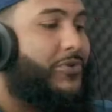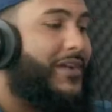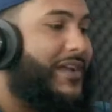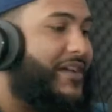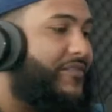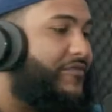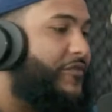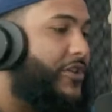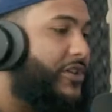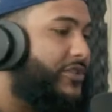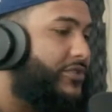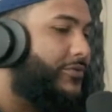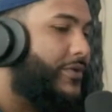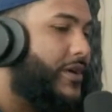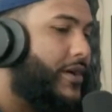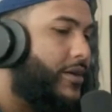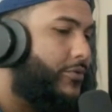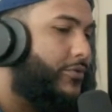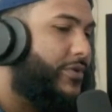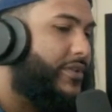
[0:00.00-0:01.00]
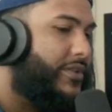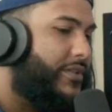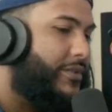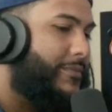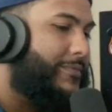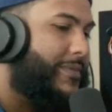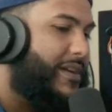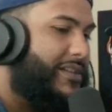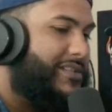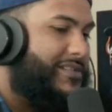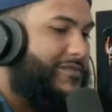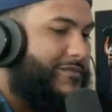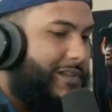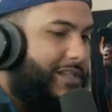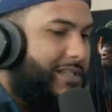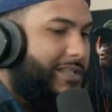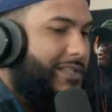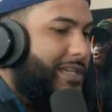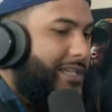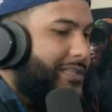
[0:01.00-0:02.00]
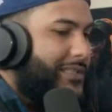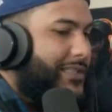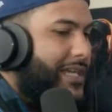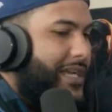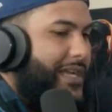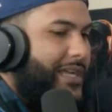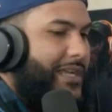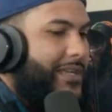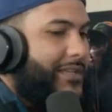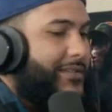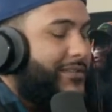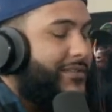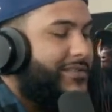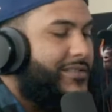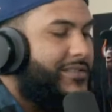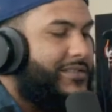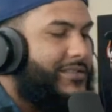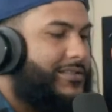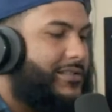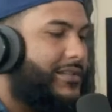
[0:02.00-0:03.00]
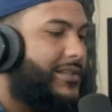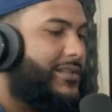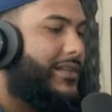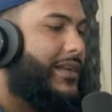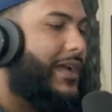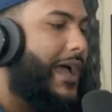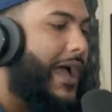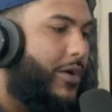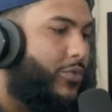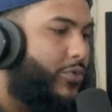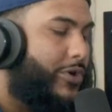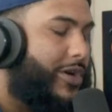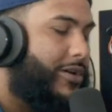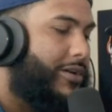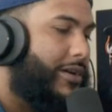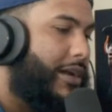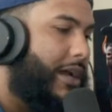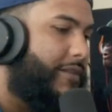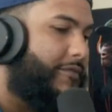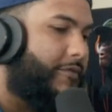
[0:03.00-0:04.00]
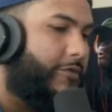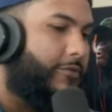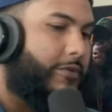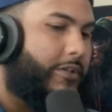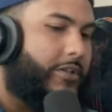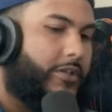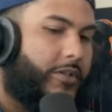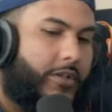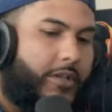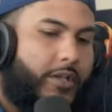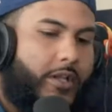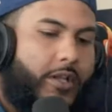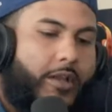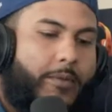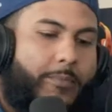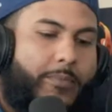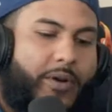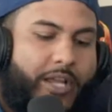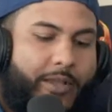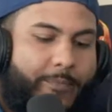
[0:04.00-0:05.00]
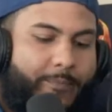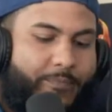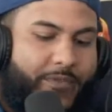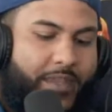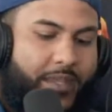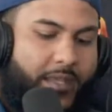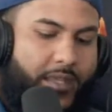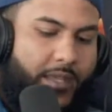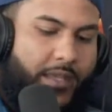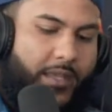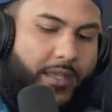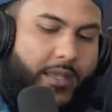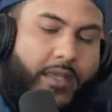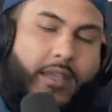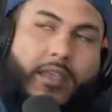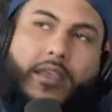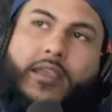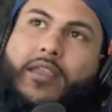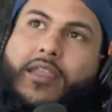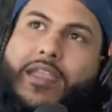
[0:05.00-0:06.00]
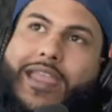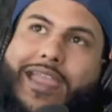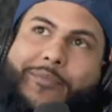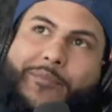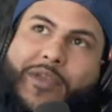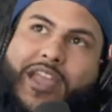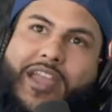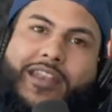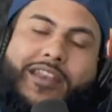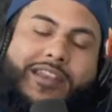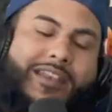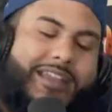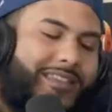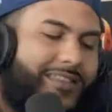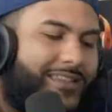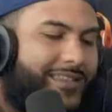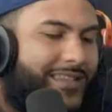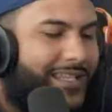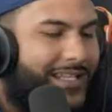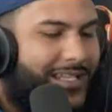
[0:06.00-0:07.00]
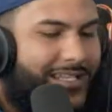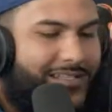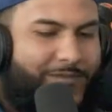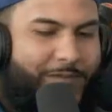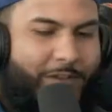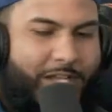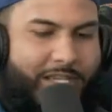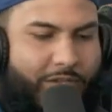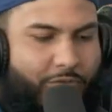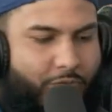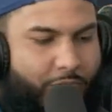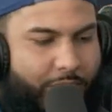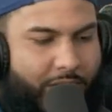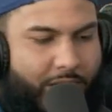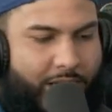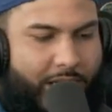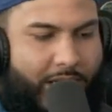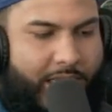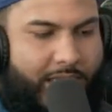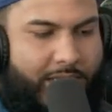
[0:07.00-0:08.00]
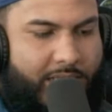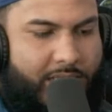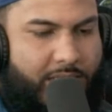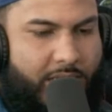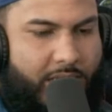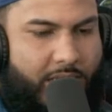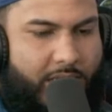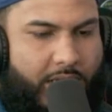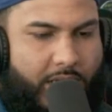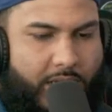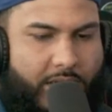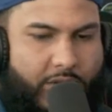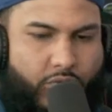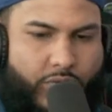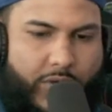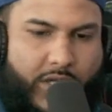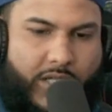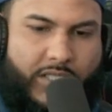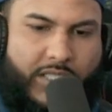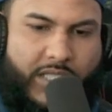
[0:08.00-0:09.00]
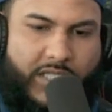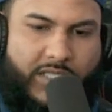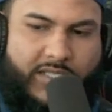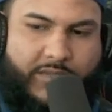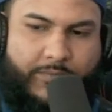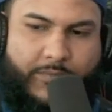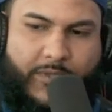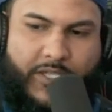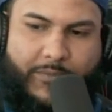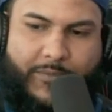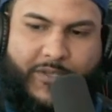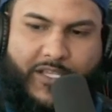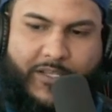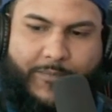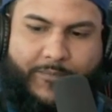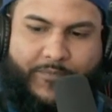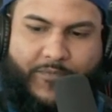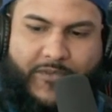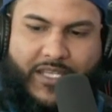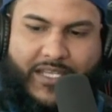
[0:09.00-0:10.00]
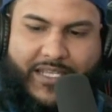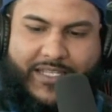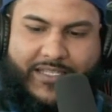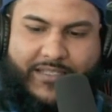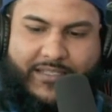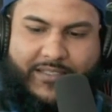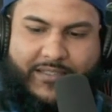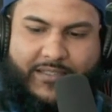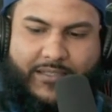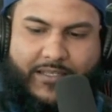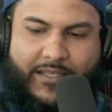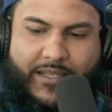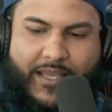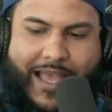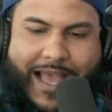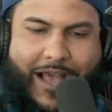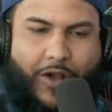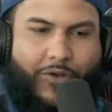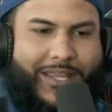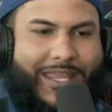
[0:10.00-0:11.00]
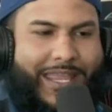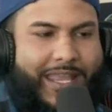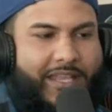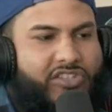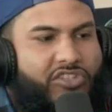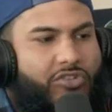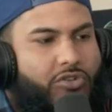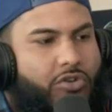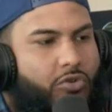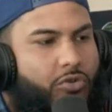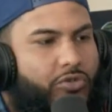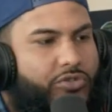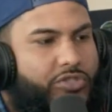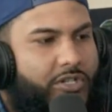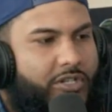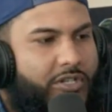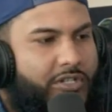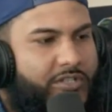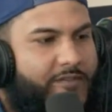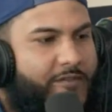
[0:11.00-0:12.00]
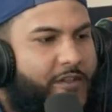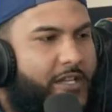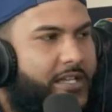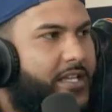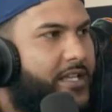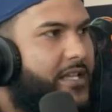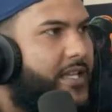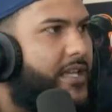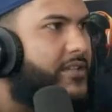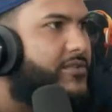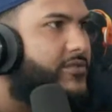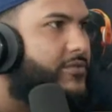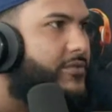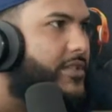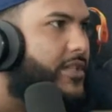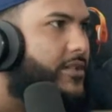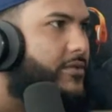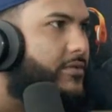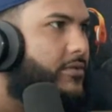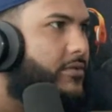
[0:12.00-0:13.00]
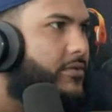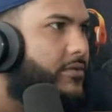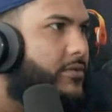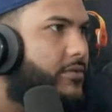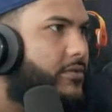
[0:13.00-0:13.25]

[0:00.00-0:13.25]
people have fucked around with their best friend like that and it just it got weird afterward but yeah, man. Another thing that's fucking weird, guys. Another weird thing to me, man, is how cancel culture is fucking canceled now.